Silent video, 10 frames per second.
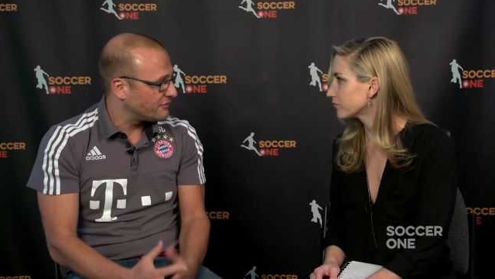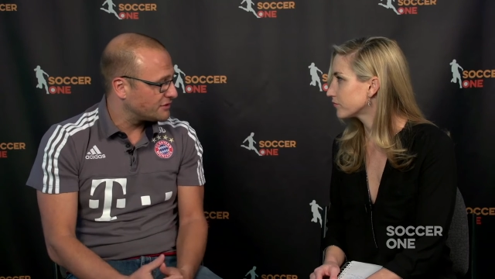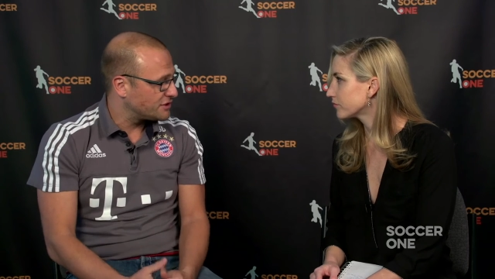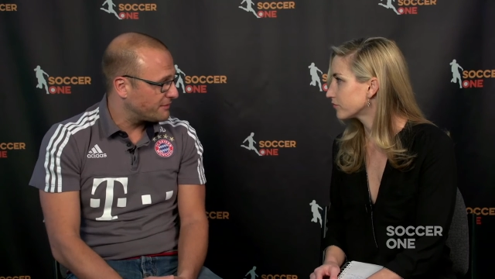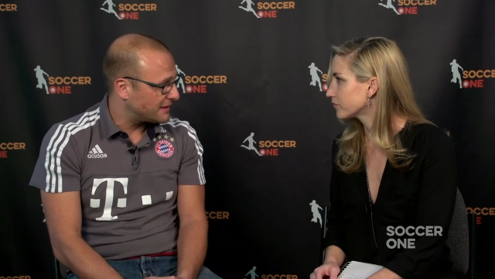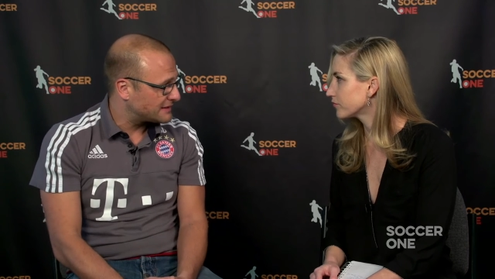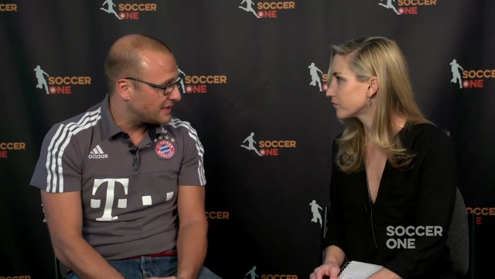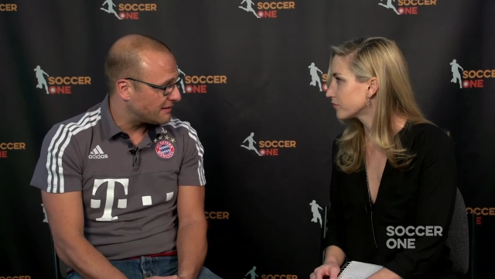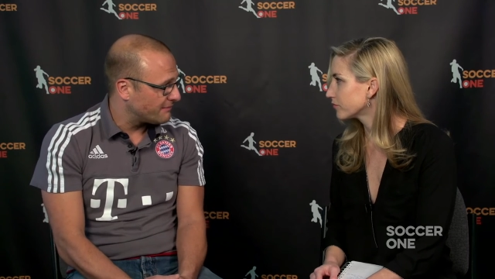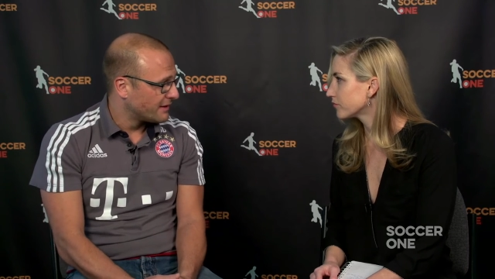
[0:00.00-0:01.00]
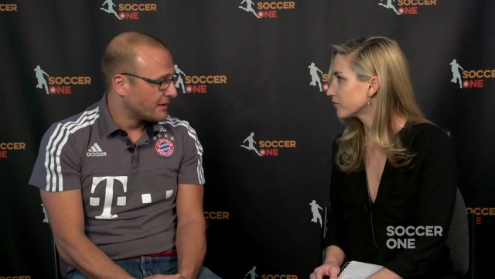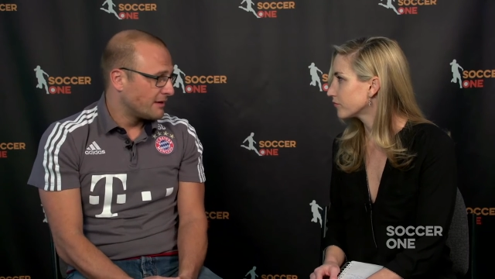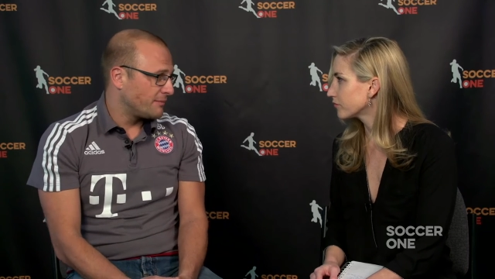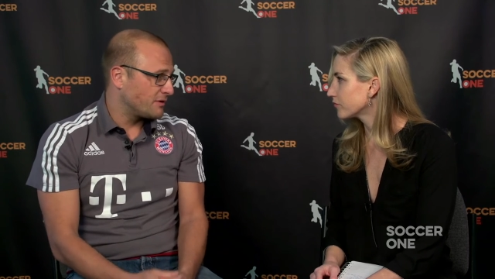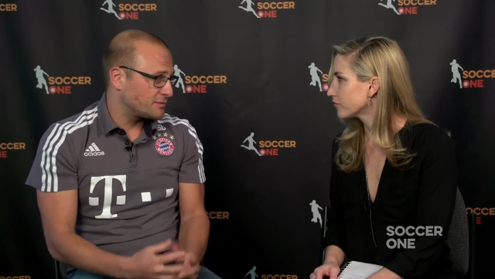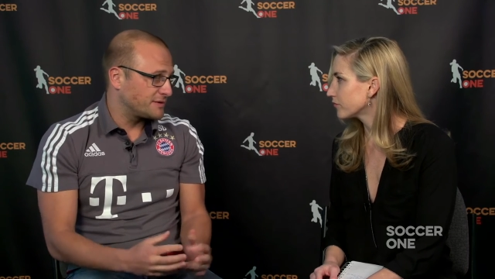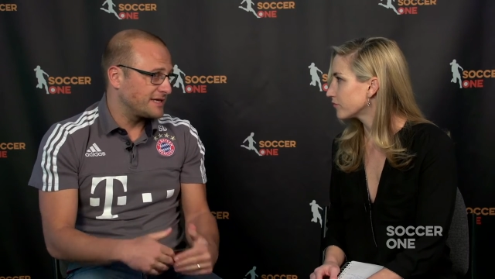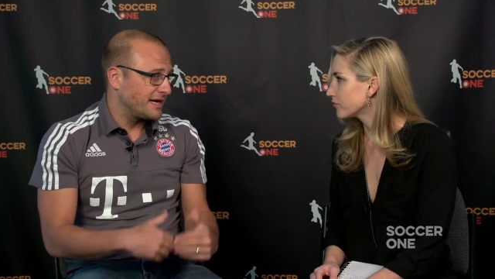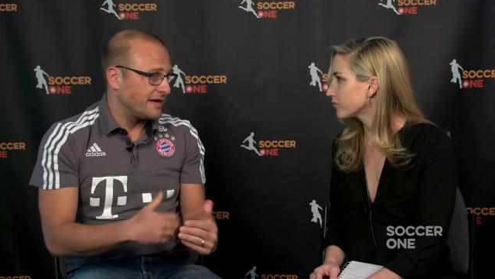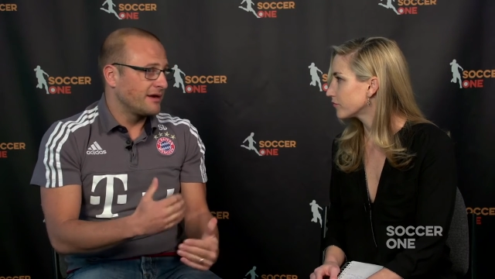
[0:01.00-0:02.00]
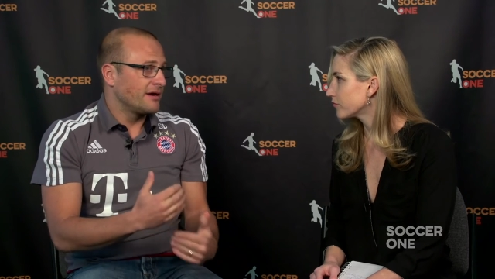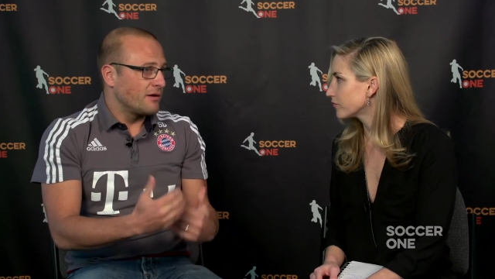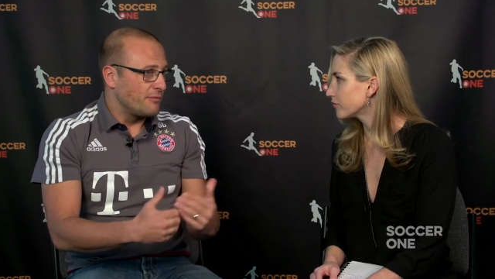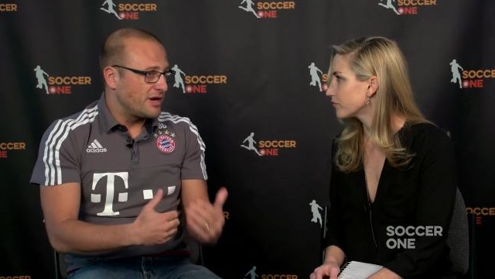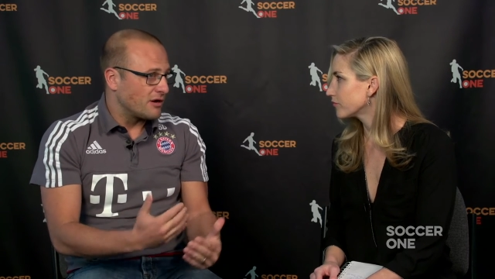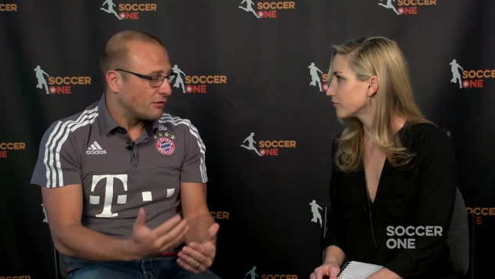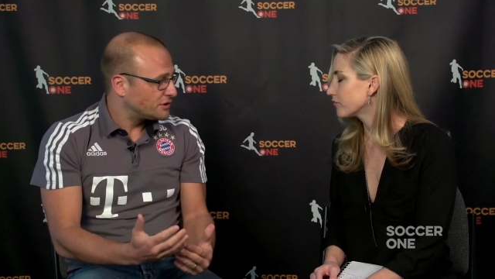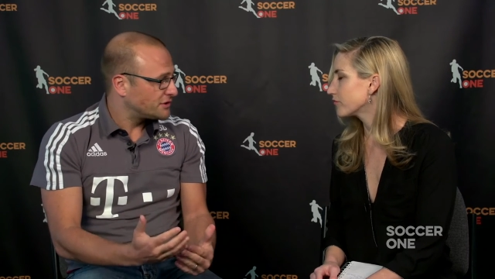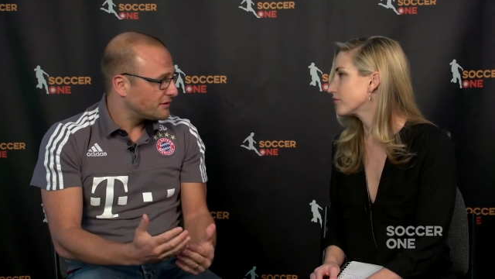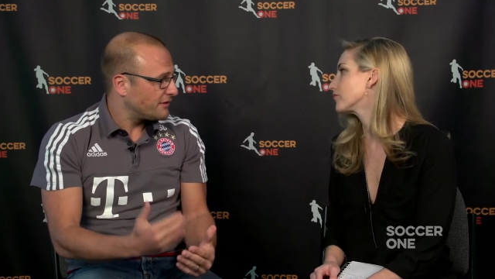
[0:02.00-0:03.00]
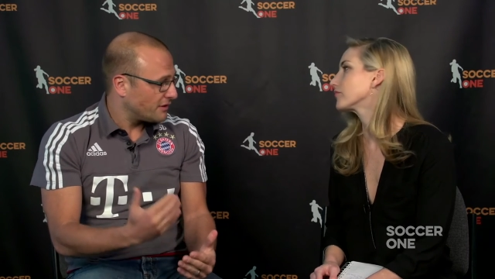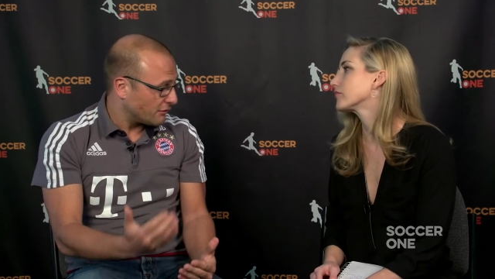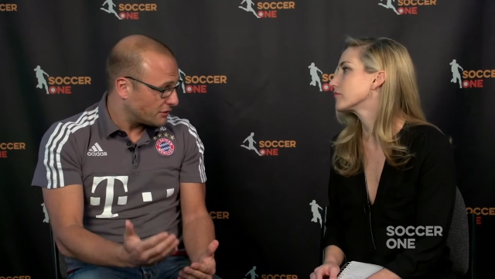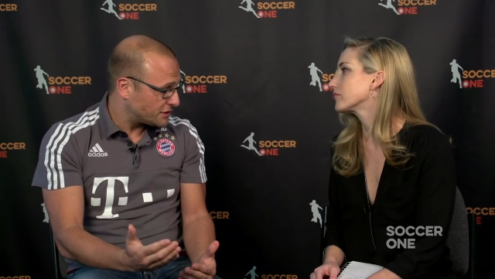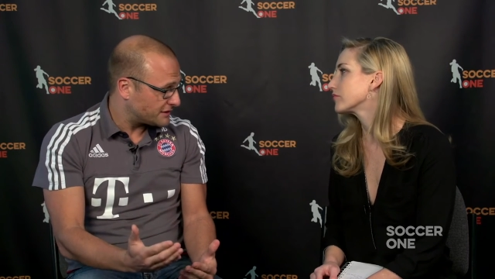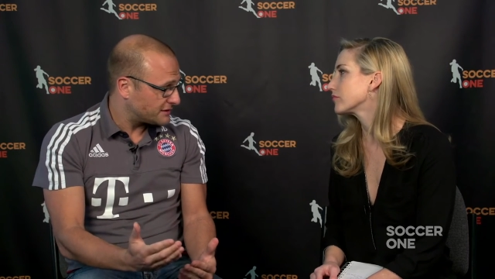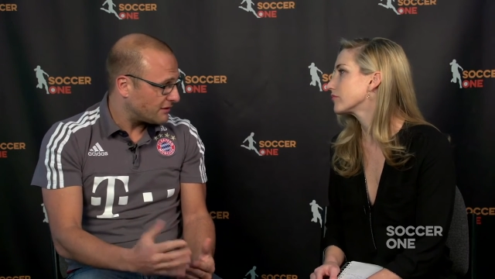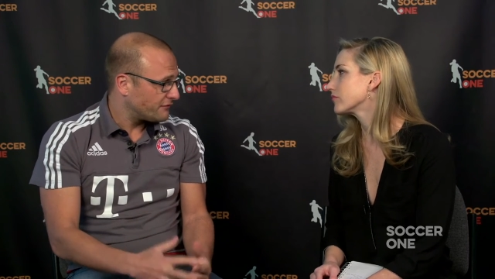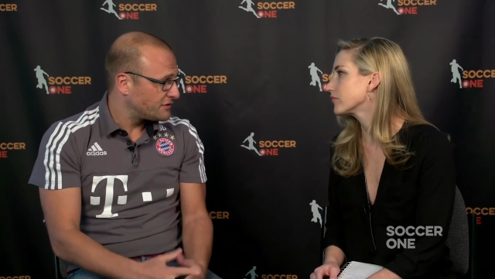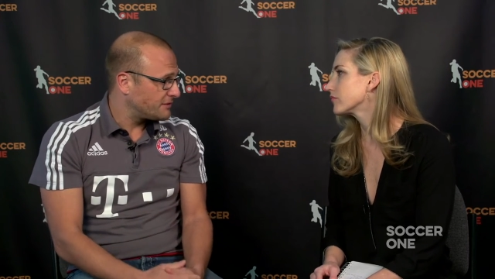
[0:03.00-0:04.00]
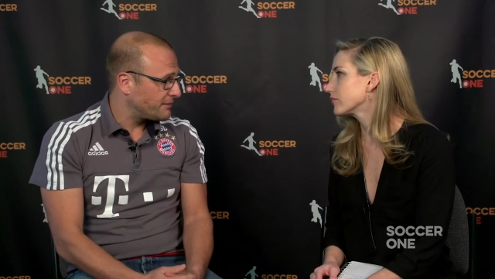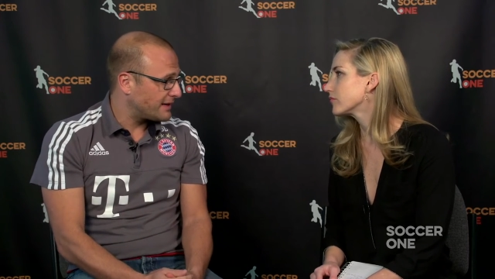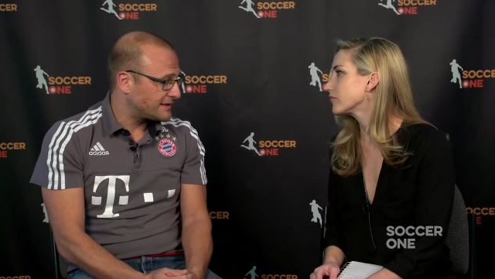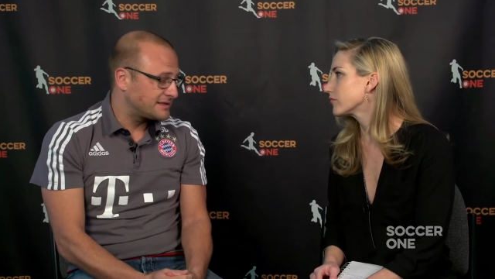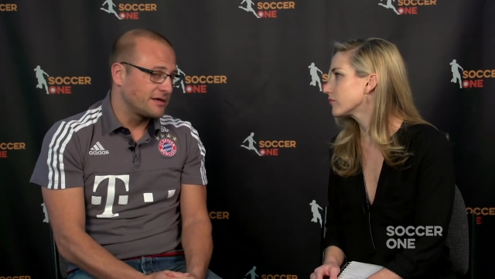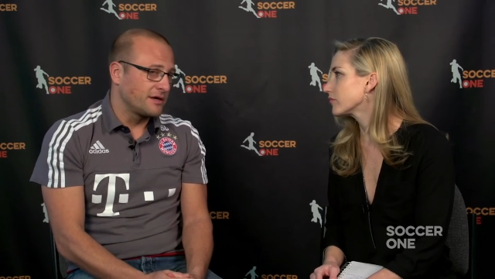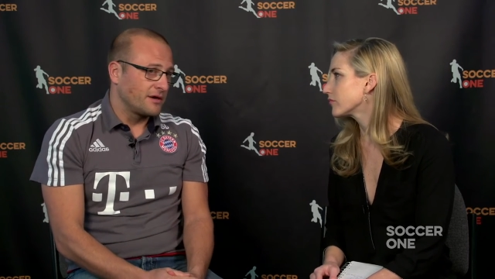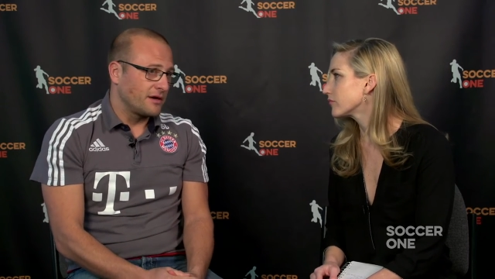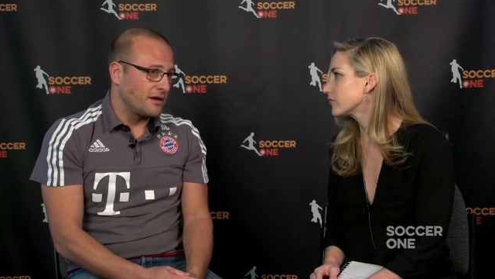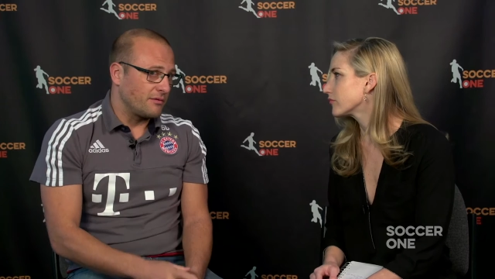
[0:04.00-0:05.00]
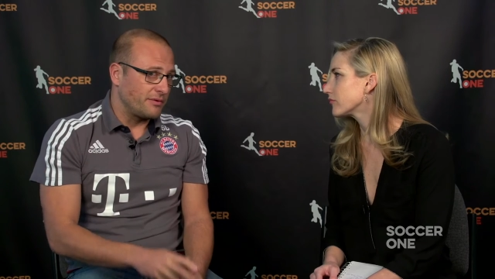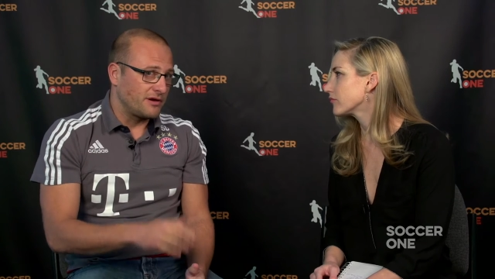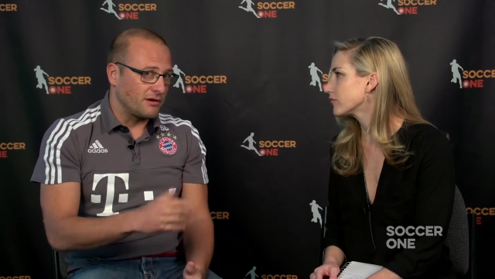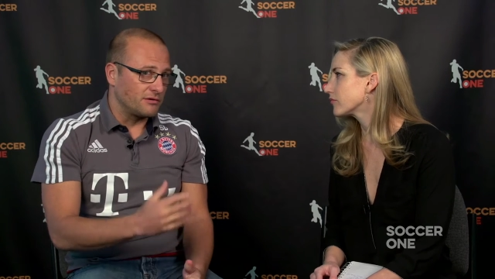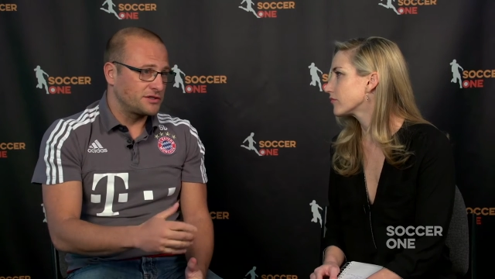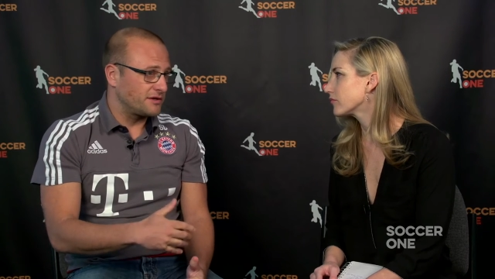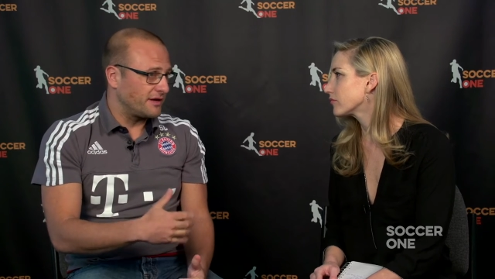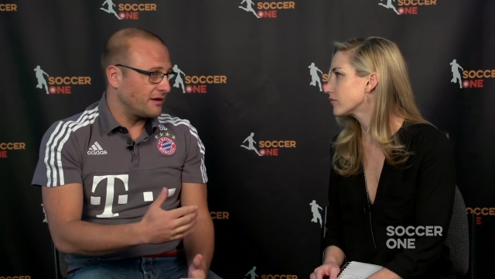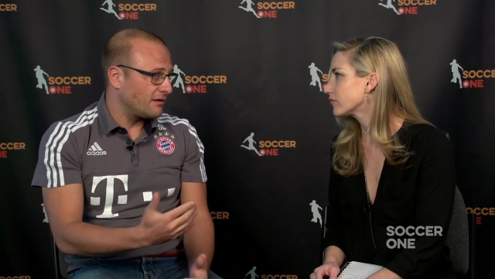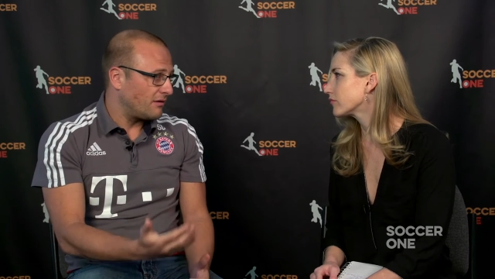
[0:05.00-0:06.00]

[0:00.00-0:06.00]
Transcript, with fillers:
Speaker 1: to a GPS club because we say we coach the coaches of GPS, uh, we coach then